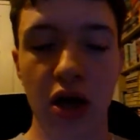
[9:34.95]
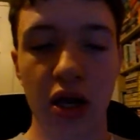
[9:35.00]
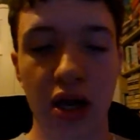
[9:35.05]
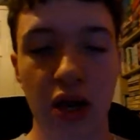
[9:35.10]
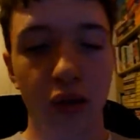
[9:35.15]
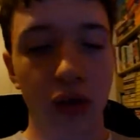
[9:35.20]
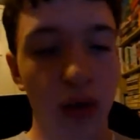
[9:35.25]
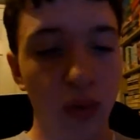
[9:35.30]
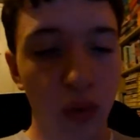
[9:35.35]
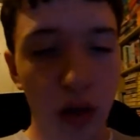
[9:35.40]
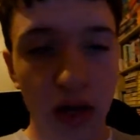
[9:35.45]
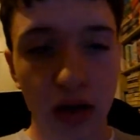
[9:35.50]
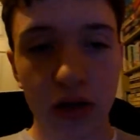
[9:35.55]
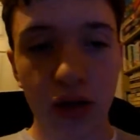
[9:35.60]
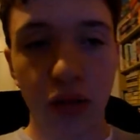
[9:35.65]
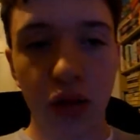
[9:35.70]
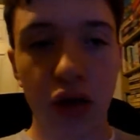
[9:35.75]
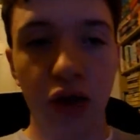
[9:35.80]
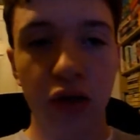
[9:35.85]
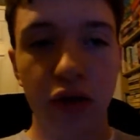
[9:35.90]
Now, I will
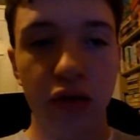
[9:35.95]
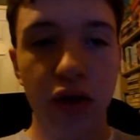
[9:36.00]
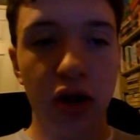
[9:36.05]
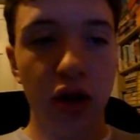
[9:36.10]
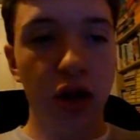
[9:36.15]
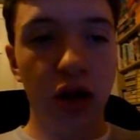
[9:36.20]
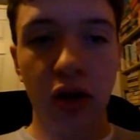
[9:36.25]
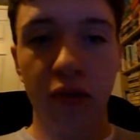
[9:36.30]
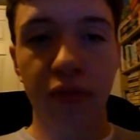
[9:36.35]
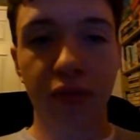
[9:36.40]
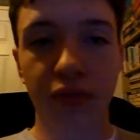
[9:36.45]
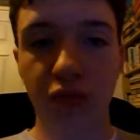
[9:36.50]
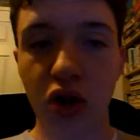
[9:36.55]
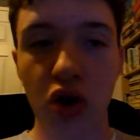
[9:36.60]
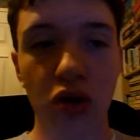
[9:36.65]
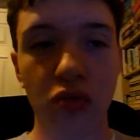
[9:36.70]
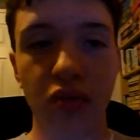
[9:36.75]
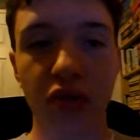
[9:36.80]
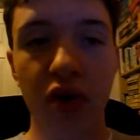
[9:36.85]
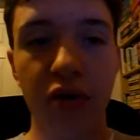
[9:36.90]
do another,
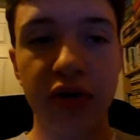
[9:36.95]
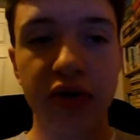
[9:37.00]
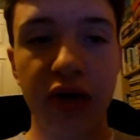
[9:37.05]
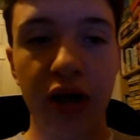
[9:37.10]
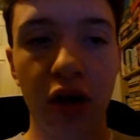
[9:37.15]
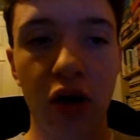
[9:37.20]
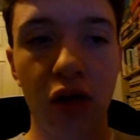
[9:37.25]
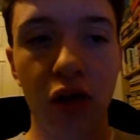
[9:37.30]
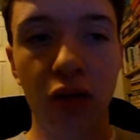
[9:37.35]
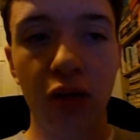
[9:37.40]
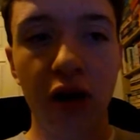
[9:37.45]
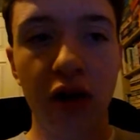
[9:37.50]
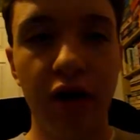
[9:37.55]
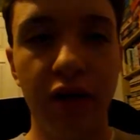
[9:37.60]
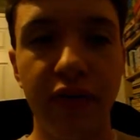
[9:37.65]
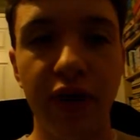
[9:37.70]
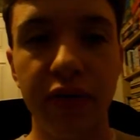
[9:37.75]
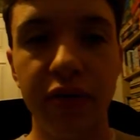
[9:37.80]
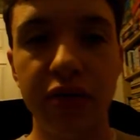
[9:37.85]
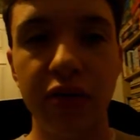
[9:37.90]
I'm promising a whole lot
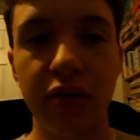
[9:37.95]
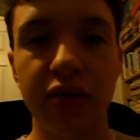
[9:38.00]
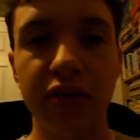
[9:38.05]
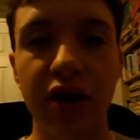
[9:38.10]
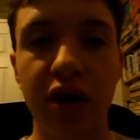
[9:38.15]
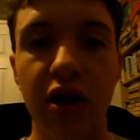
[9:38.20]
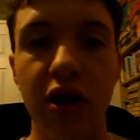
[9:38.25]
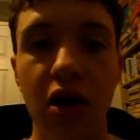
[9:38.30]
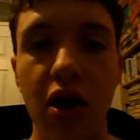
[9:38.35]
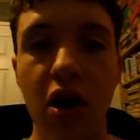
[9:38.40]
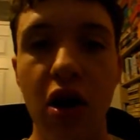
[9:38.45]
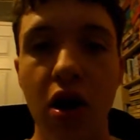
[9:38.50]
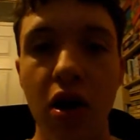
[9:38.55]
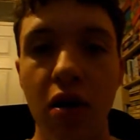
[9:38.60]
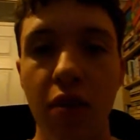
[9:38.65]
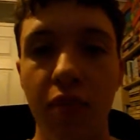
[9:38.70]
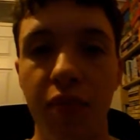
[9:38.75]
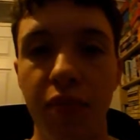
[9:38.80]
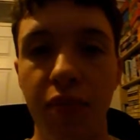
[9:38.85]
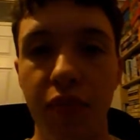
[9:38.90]
of episodes here,
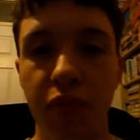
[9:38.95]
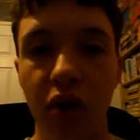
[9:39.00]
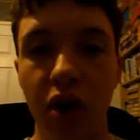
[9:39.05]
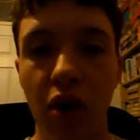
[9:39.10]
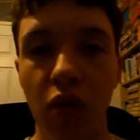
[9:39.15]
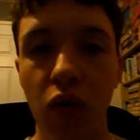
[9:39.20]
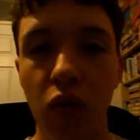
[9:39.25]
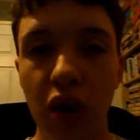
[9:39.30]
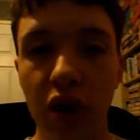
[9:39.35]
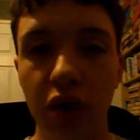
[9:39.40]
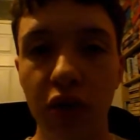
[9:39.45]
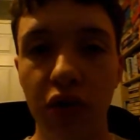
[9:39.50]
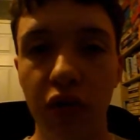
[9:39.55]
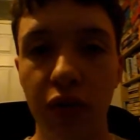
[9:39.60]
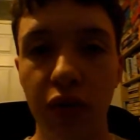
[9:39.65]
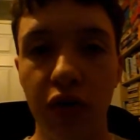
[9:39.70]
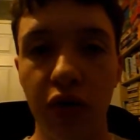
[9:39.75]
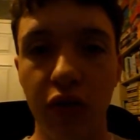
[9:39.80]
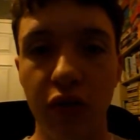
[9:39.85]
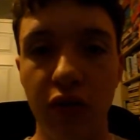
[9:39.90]
but I will
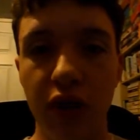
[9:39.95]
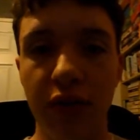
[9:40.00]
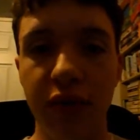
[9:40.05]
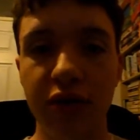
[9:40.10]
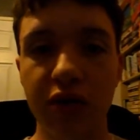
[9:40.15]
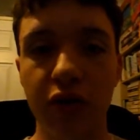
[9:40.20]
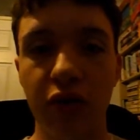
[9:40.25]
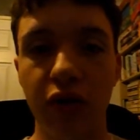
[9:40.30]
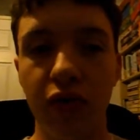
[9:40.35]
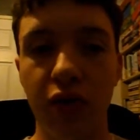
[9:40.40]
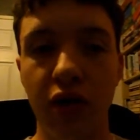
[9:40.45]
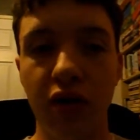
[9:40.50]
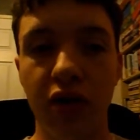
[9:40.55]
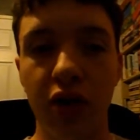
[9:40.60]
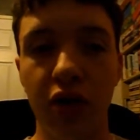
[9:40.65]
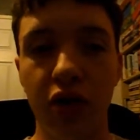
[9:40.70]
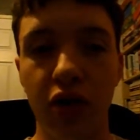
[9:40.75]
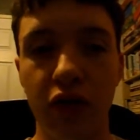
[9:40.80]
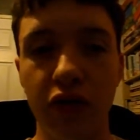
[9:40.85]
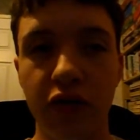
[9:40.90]
do another episode where
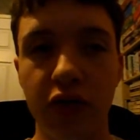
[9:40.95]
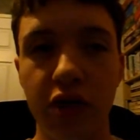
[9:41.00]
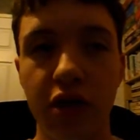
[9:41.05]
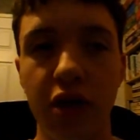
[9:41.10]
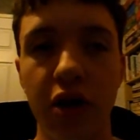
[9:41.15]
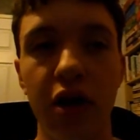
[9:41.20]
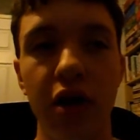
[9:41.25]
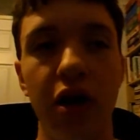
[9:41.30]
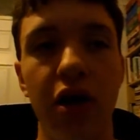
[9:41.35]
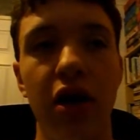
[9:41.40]
I cover